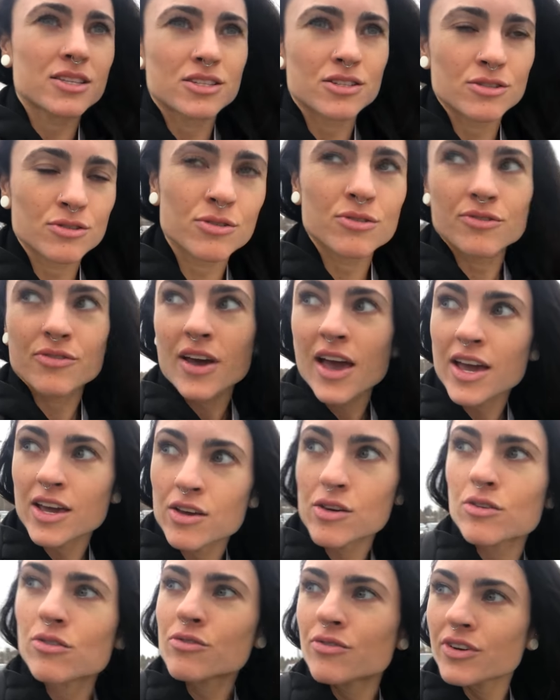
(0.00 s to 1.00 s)
to
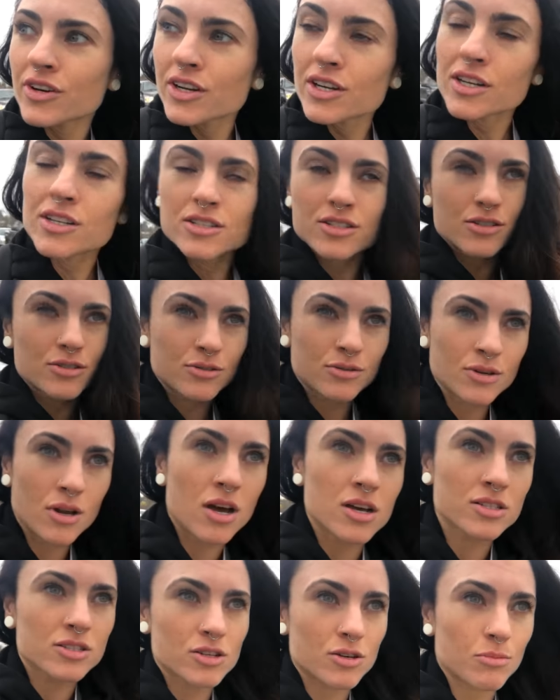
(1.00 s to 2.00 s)
Vancouver to an
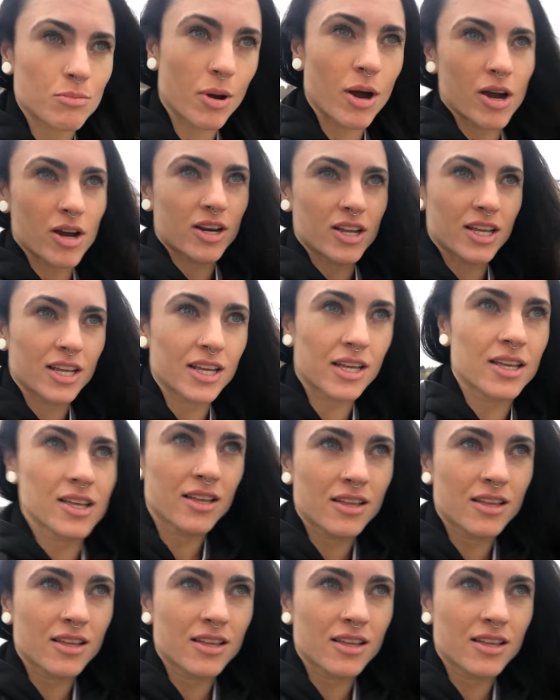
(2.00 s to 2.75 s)
Oscar party